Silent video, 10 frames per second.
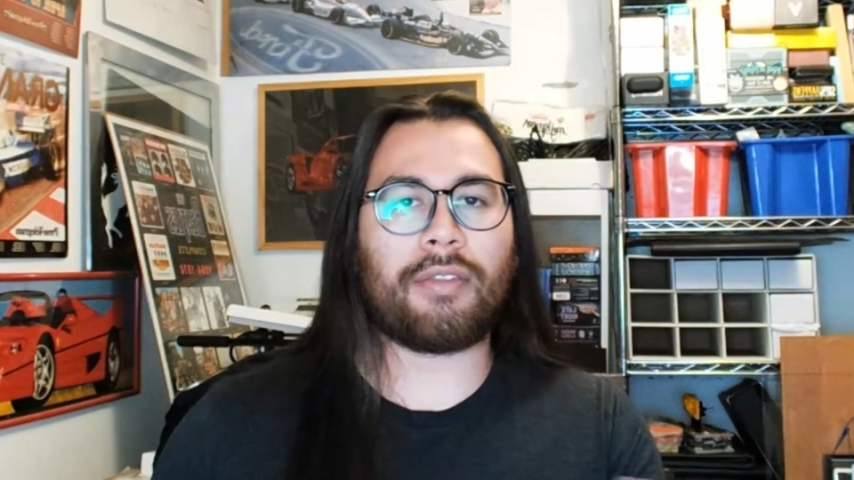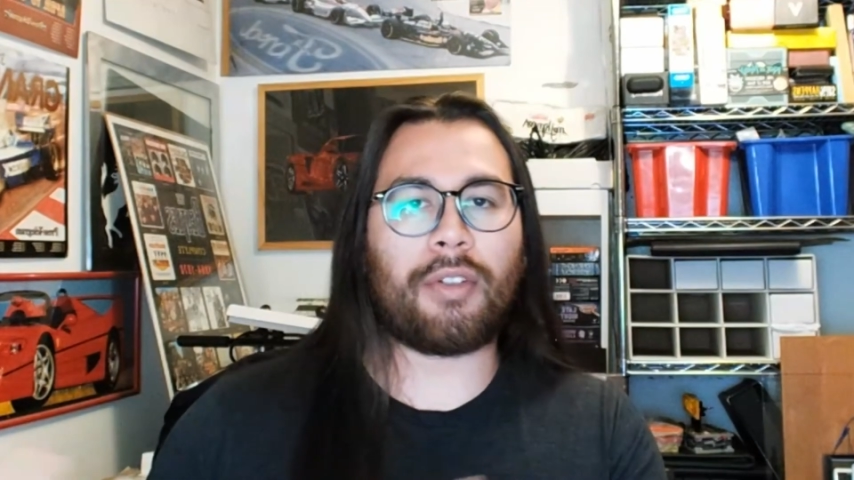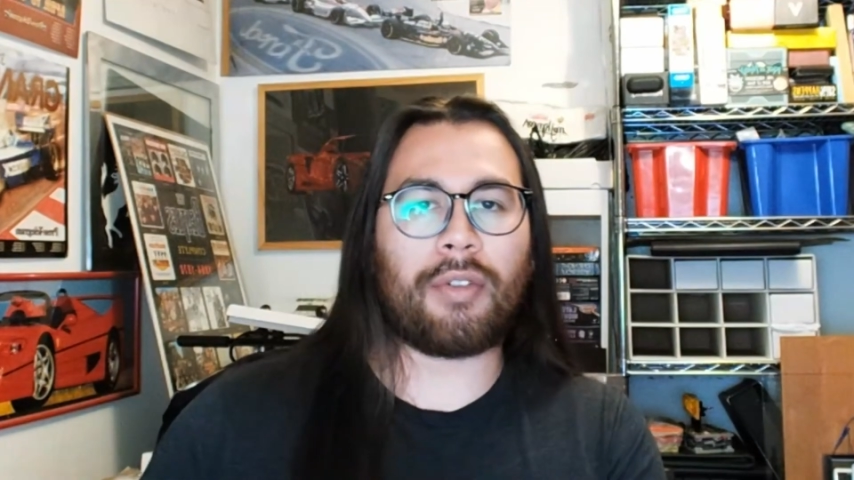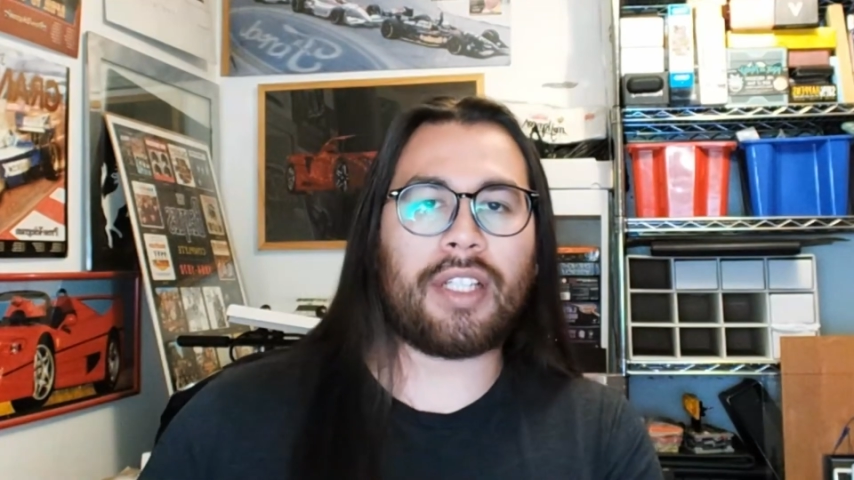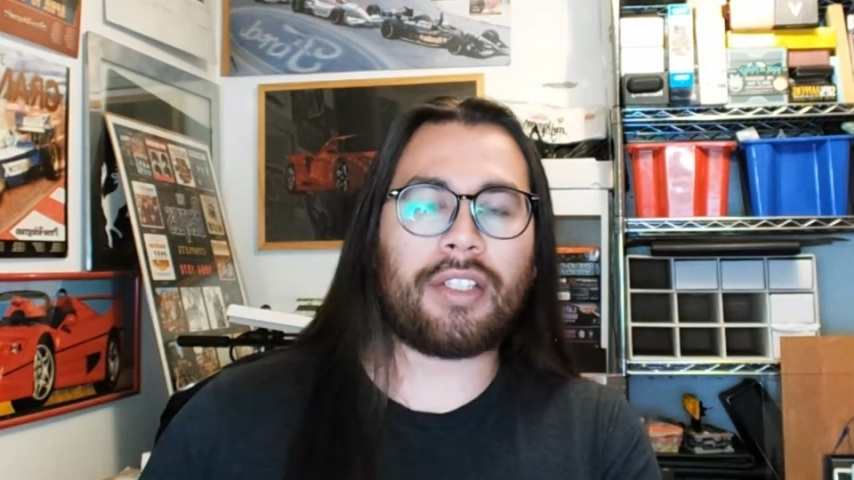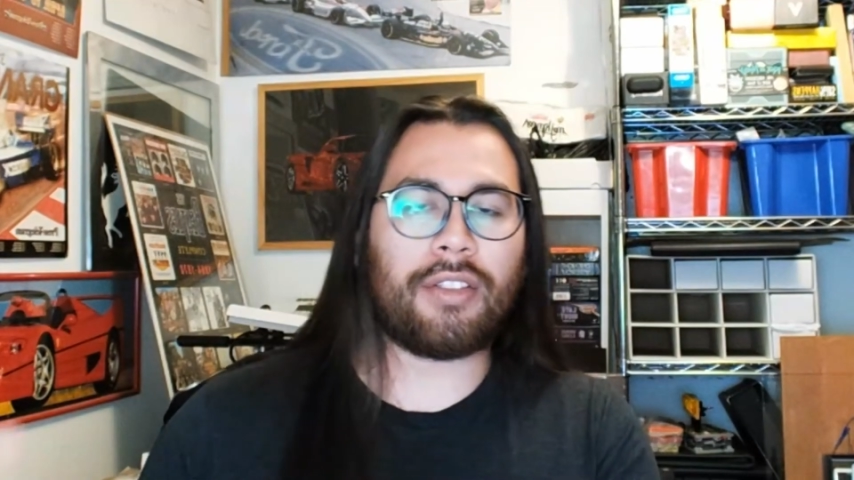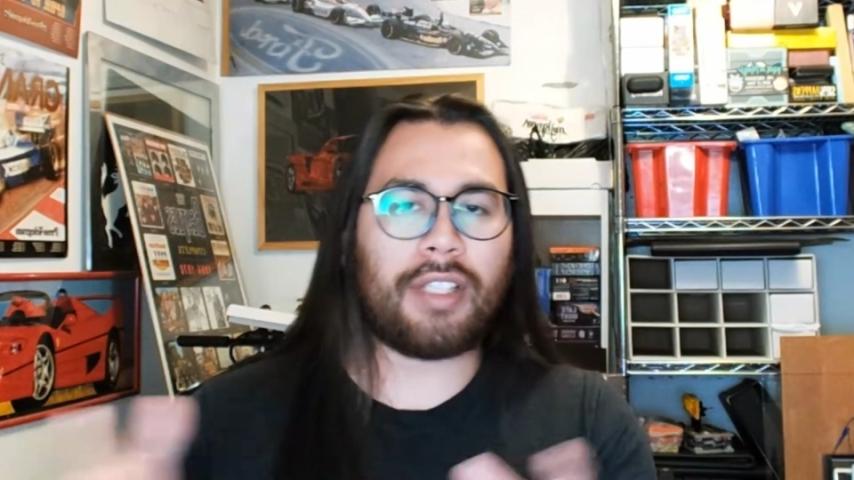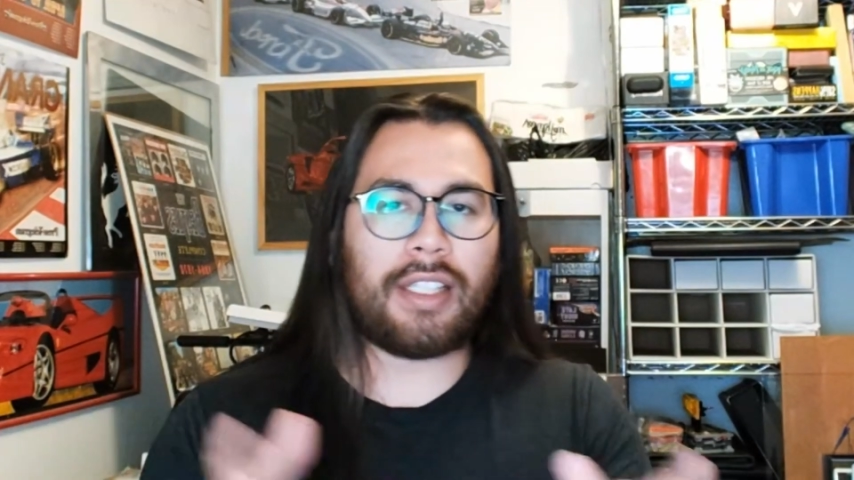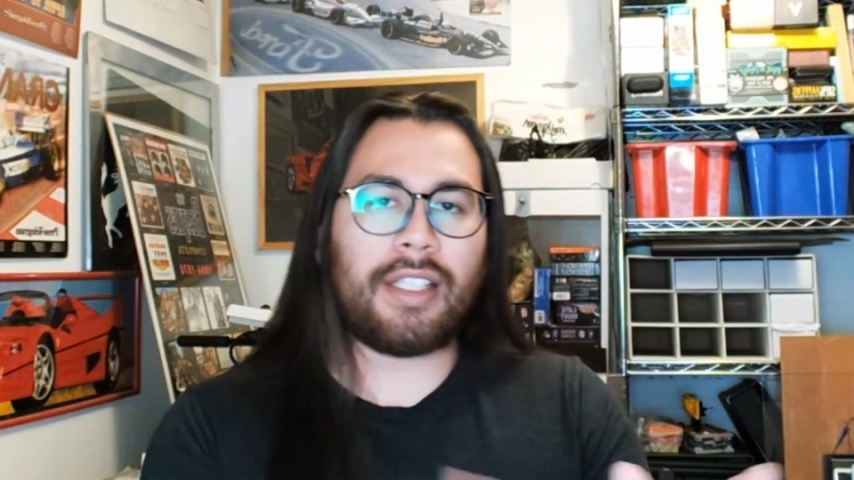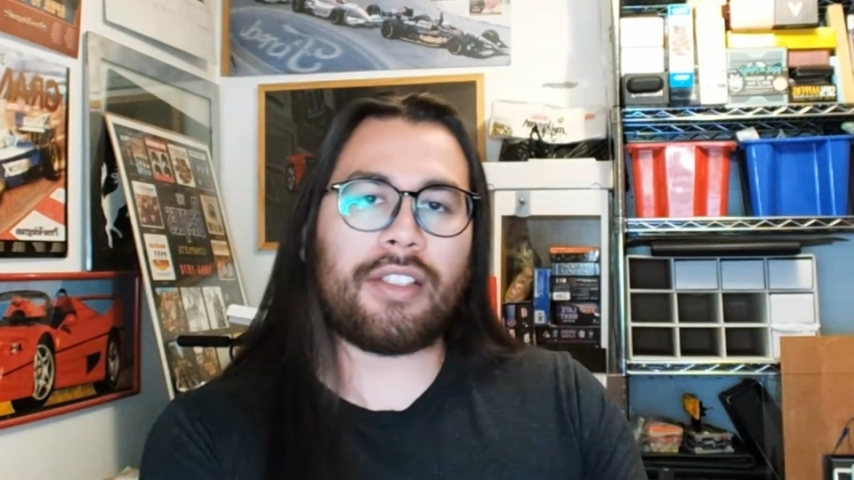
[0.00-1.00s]
of the original
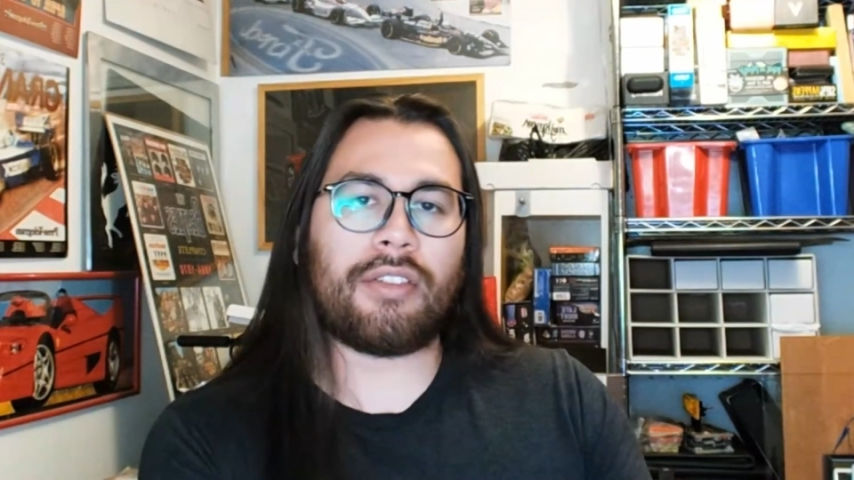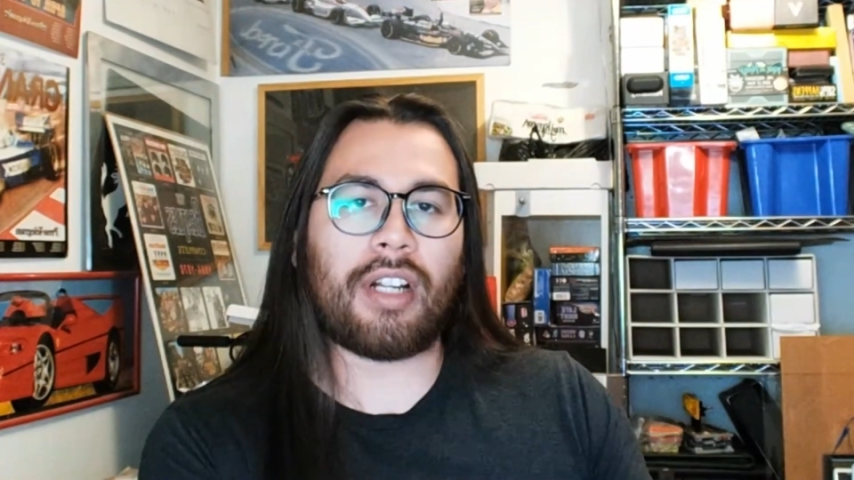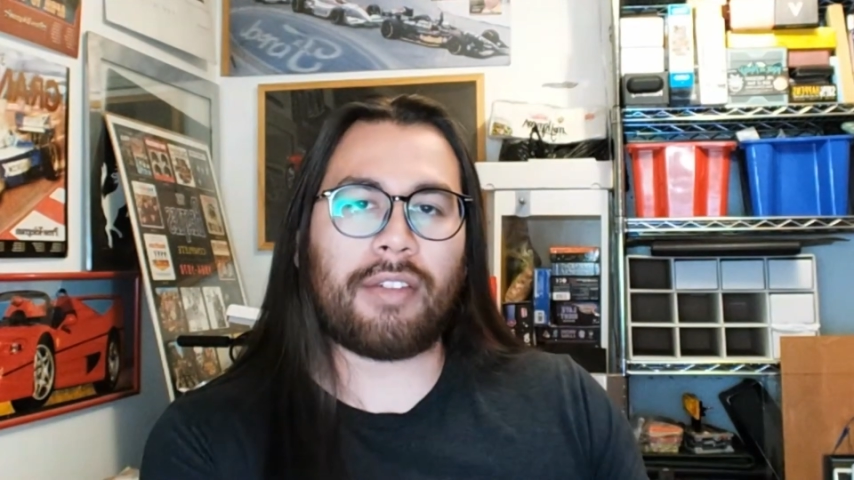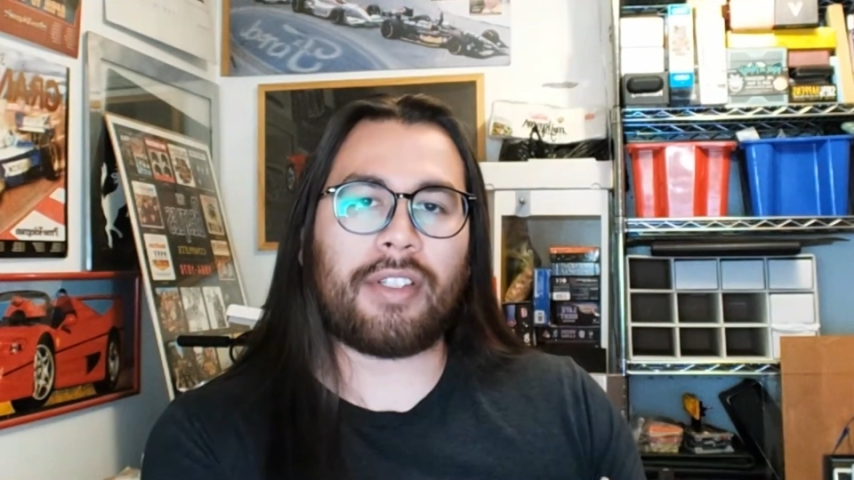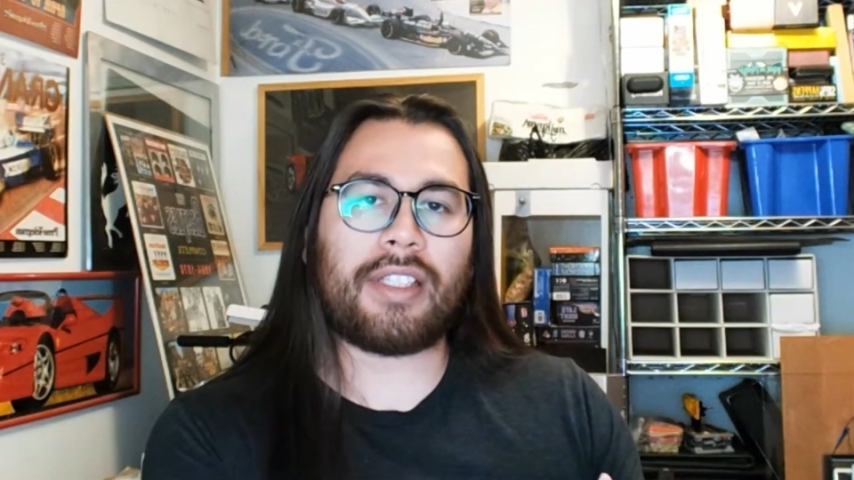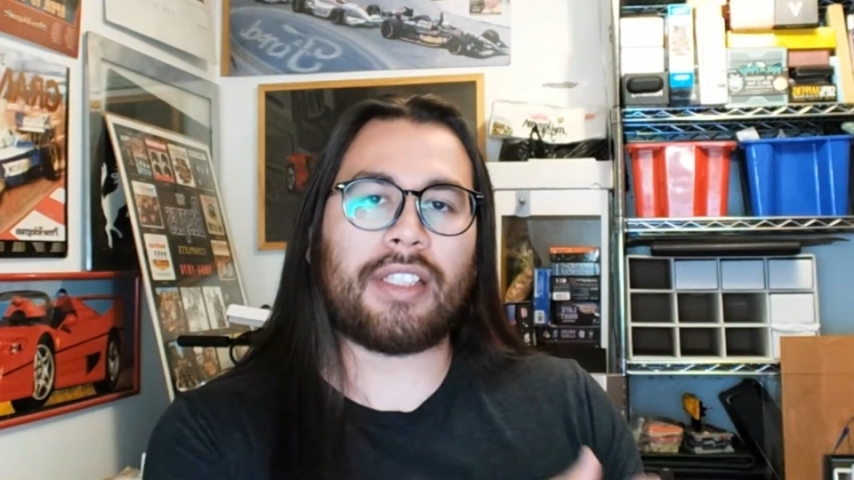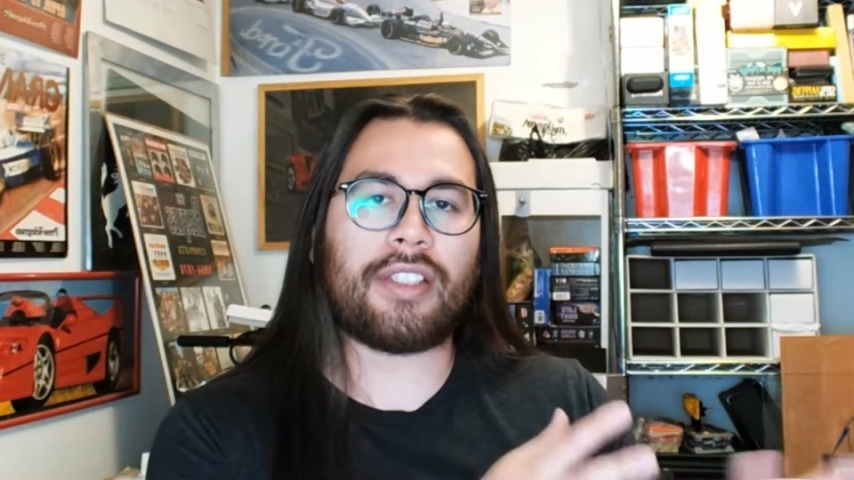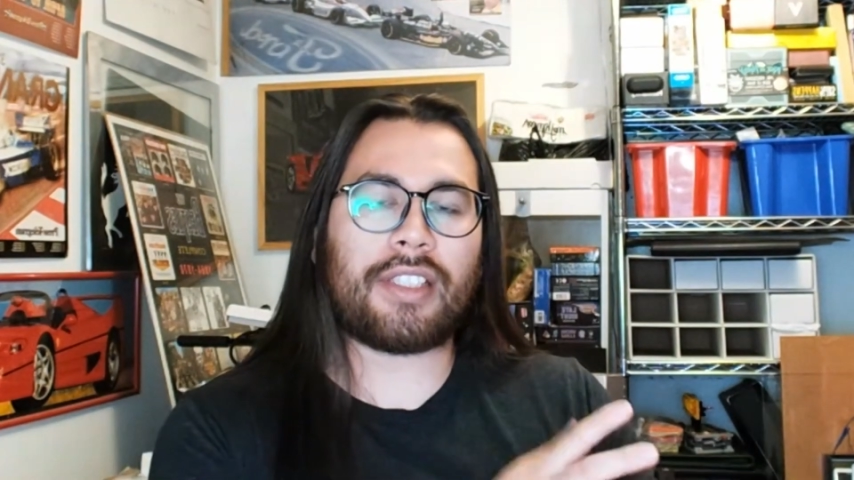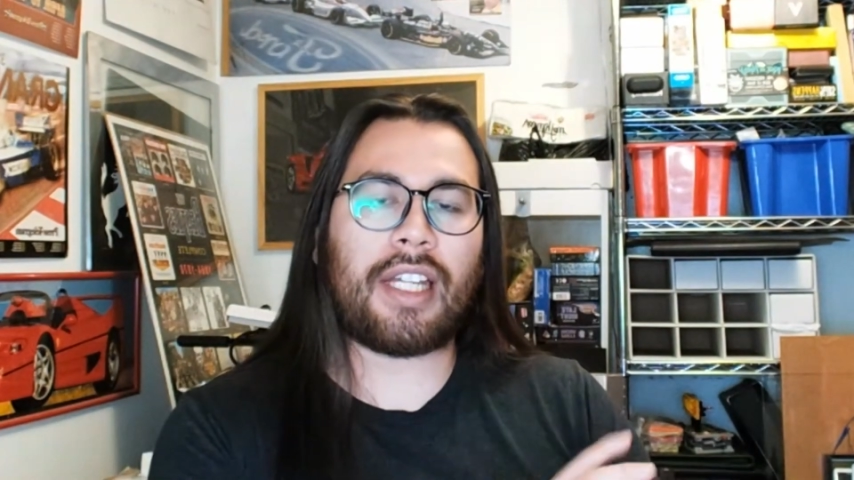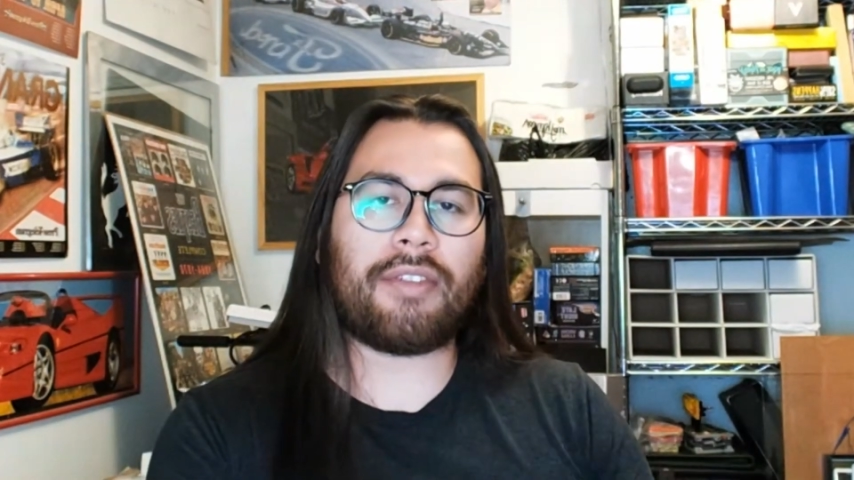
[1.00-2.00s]
in these graphics and
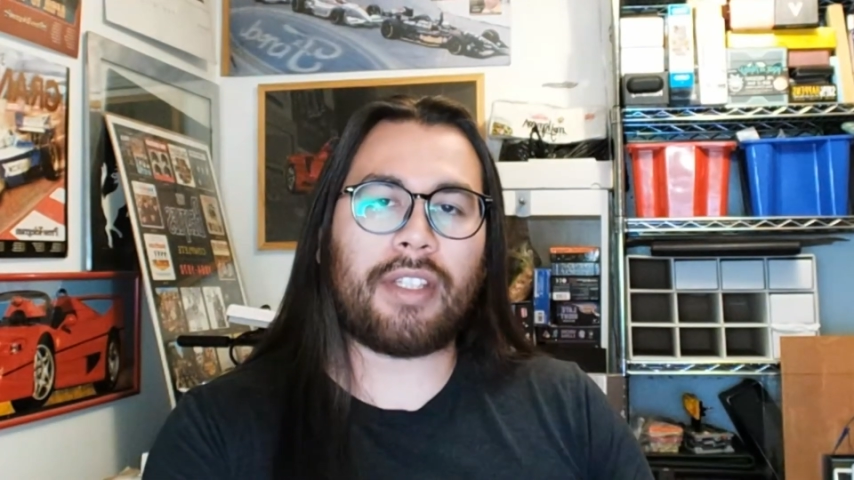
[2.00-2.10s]
just have